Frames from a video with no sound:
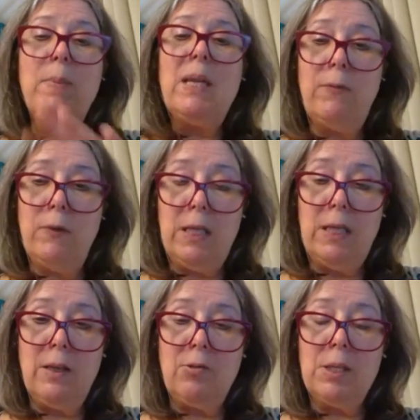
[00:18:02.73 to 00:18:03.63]
mid
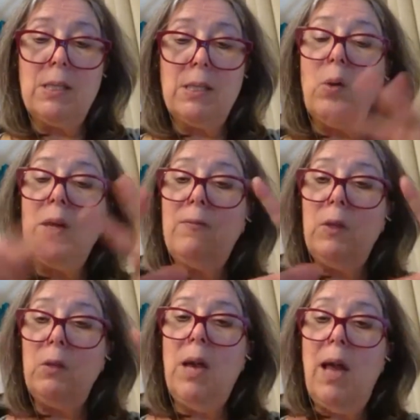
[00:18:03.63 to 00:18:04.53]
1500s, so if
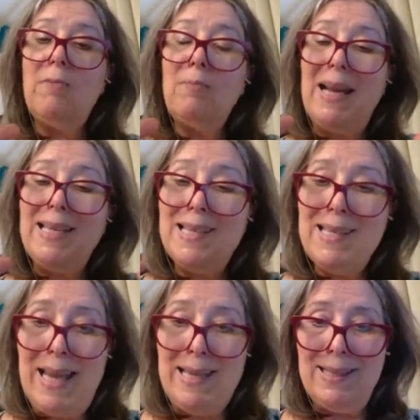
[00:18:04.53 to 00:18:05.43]
you have
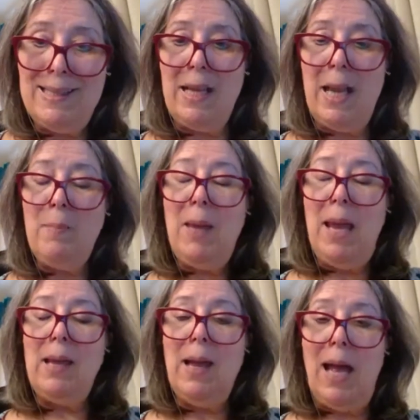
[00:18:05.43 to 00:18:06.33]
Maisetti,
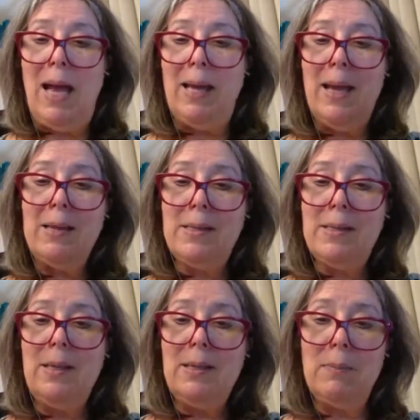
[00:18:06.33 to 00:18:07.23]

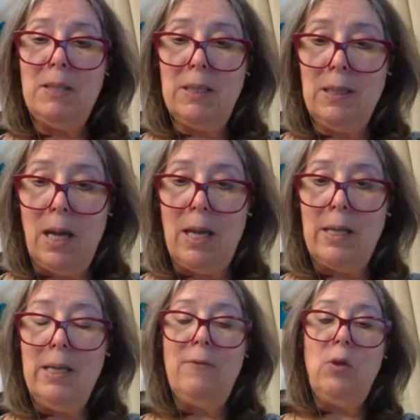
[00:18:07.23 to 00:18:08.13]

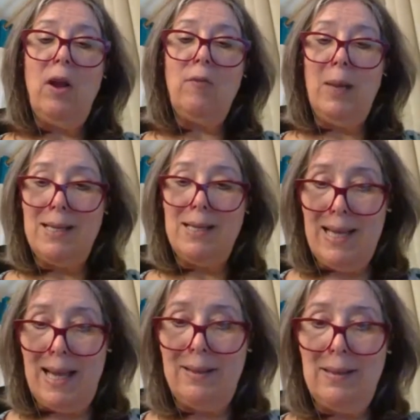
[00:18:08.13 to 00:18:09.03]
M-A-I-S-E-T-T-I, if you have
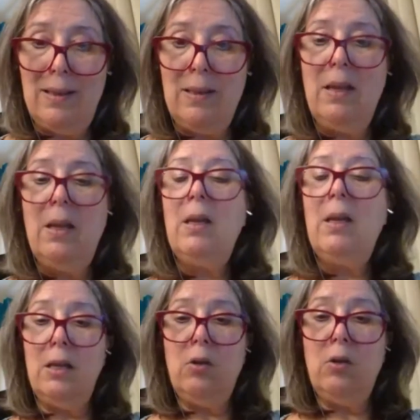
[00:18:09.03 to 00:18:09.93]
Maisetti
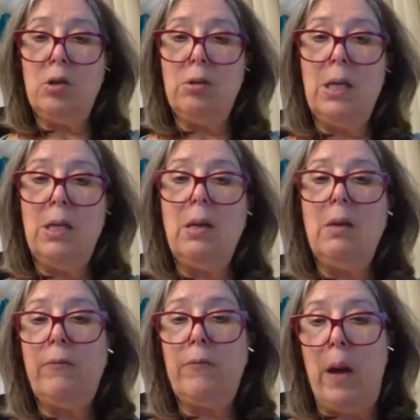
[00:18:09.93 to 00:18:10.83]
in your tree
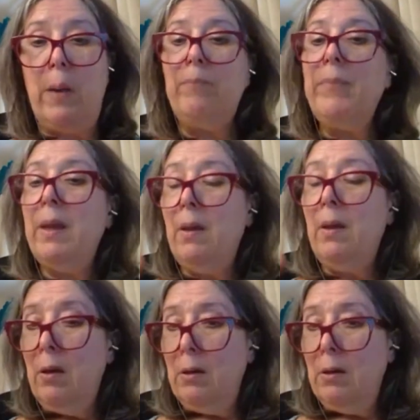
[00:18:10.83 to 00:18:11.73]
from
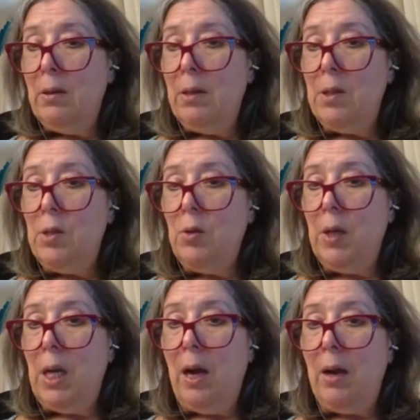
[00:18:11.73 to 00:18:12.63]
the
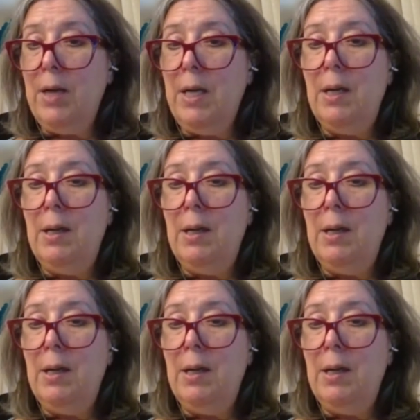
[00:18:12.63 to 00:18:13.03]
Giudicarie,